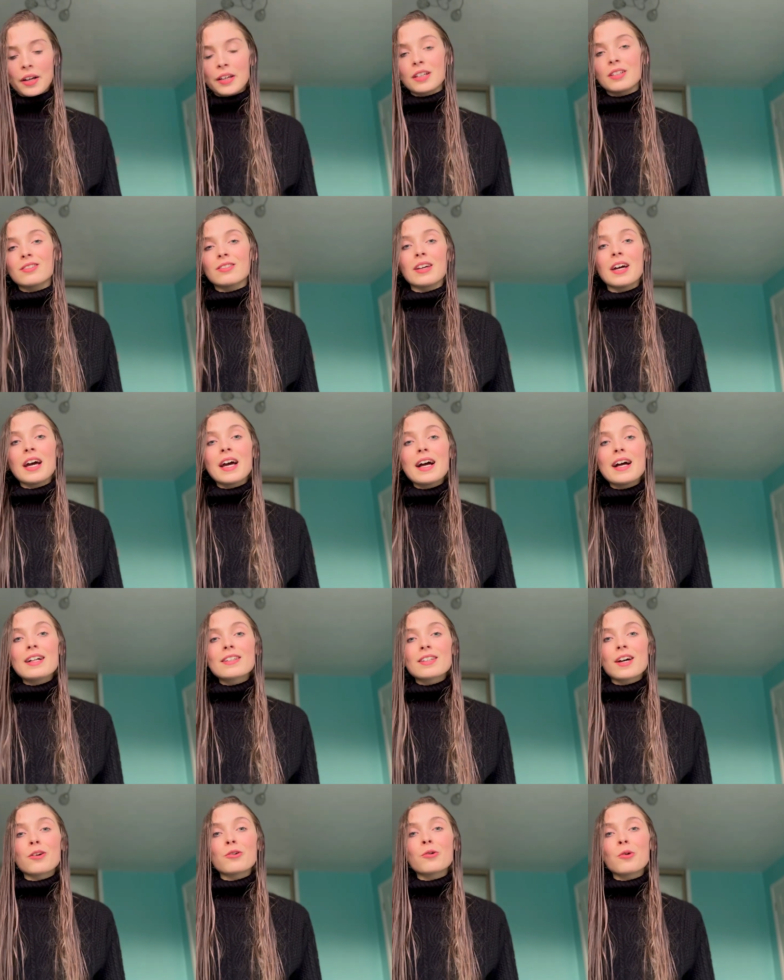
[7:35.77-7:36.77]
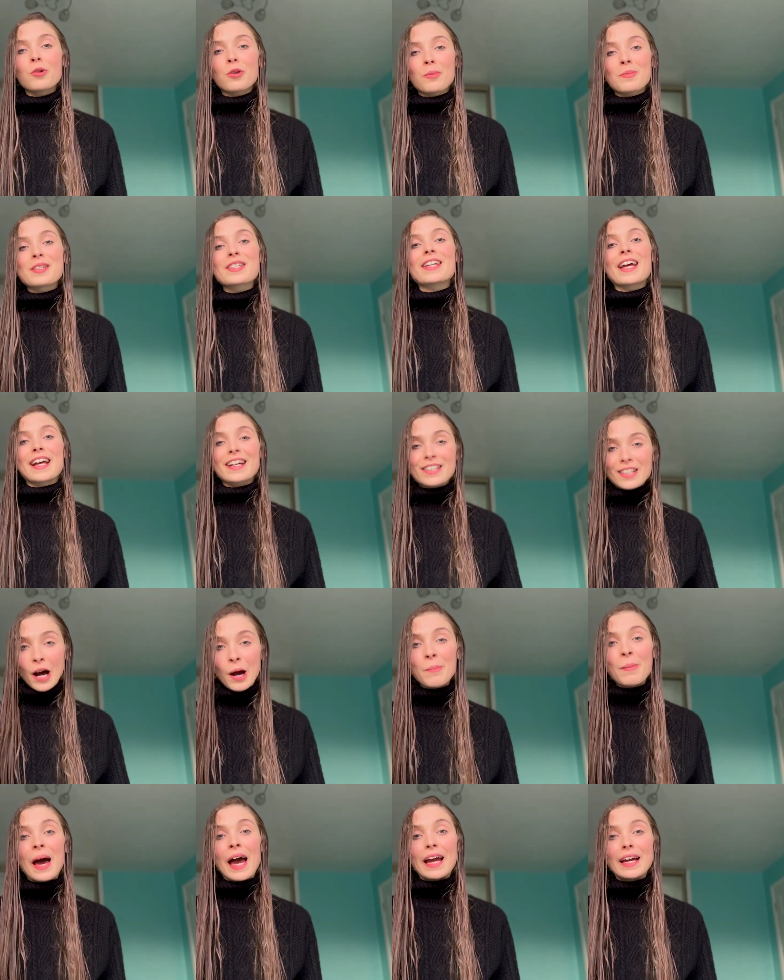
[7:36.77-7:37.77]
can tell you all the mistakes I
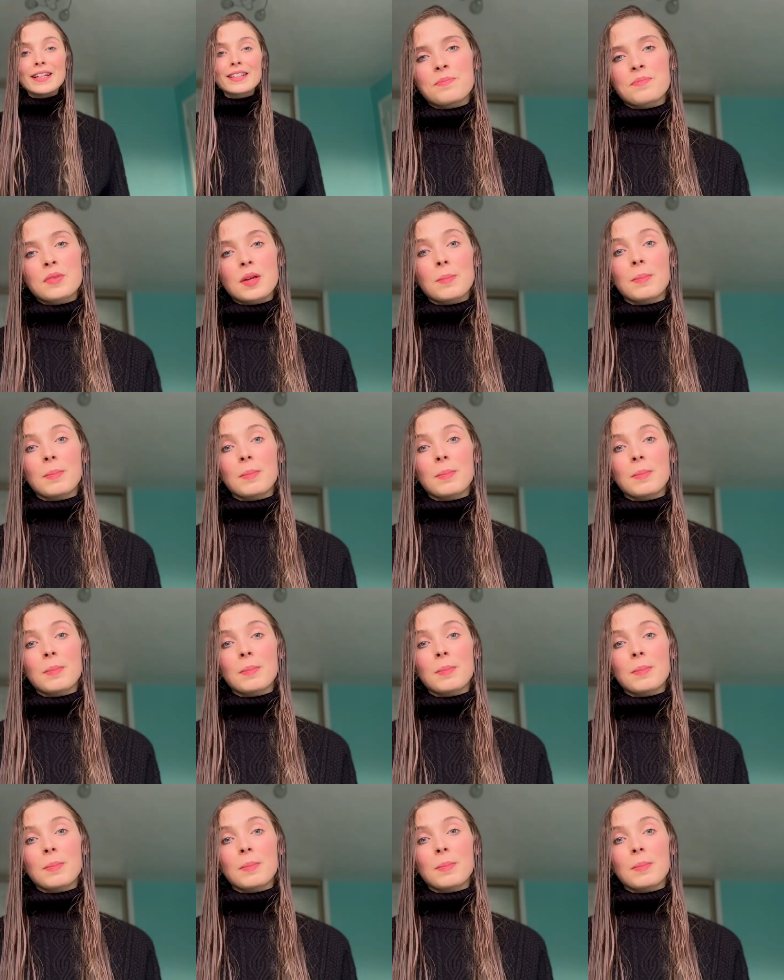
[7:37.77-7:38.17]
made.